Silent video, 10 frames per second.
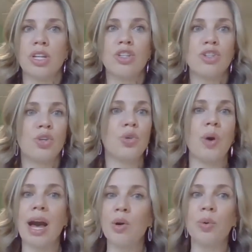to show you
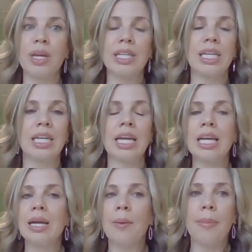how quickly
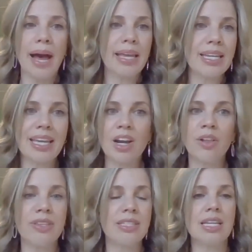I can get all
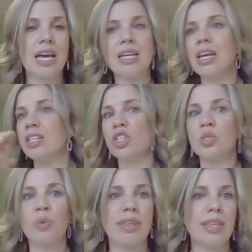this done just
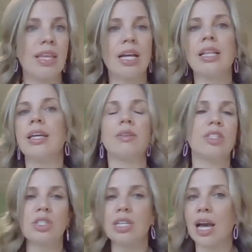within the click,
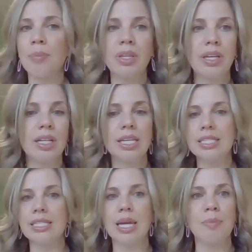just a couple of clicks,
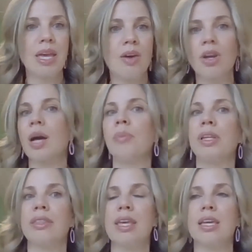typing out a couple of
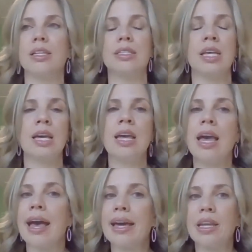things,
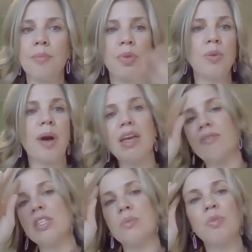and boom, I have
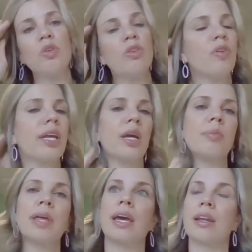this beautiful care
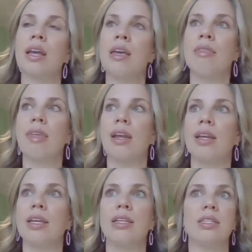plan that
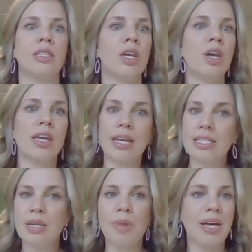is
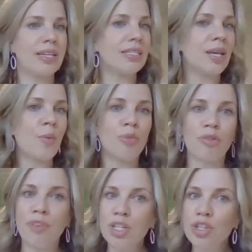customized,
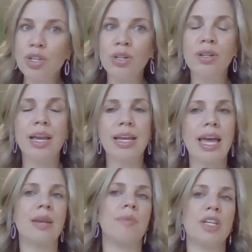professional, and
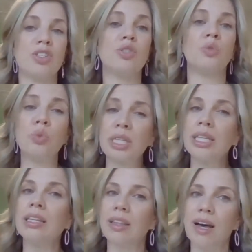again, patients
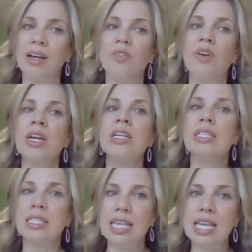really love
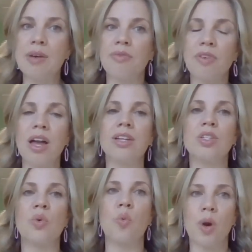seeing up front
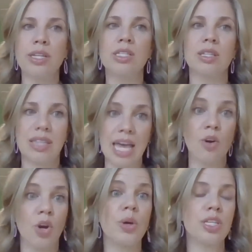what they are
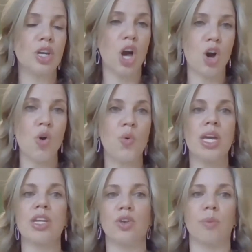going to owe
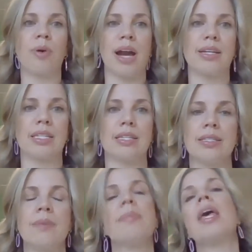in your practice.
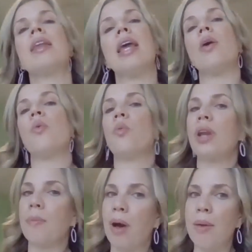Now, when
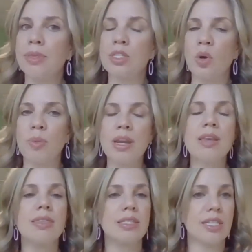I pop this open,
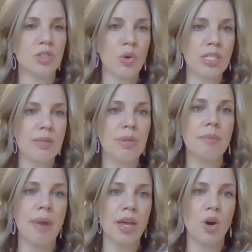this is going to be
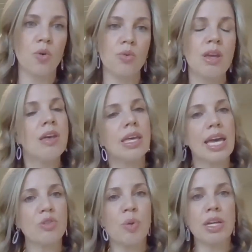my own
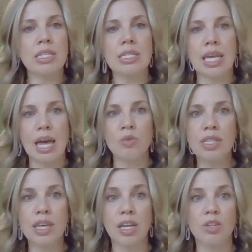cash practice account
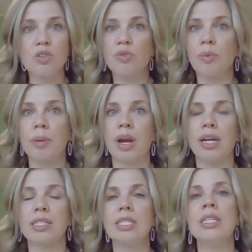that I use for my
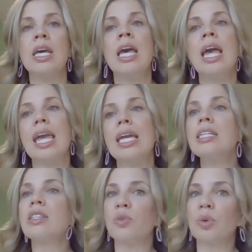practice, and
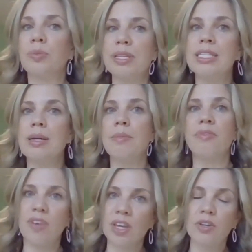there will be some
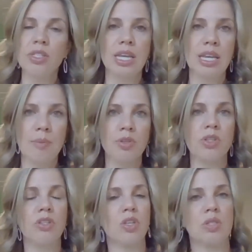figures and numbers
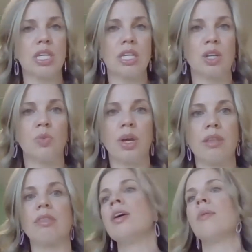associated with
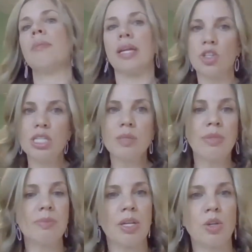my
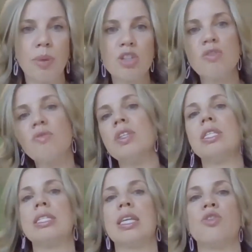adjustments, my new patient fees,
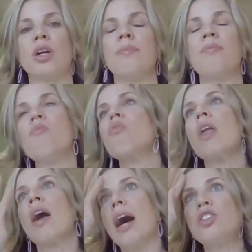etc.
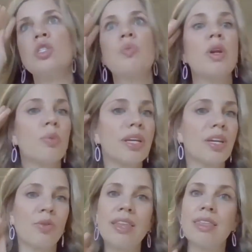I just want to
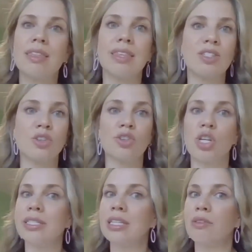reiterate that these are
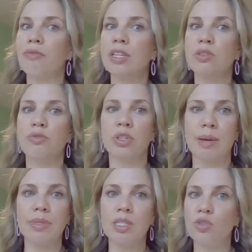just fees for
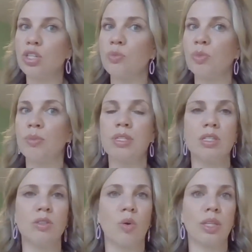demonstration
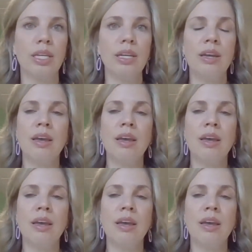purposes only.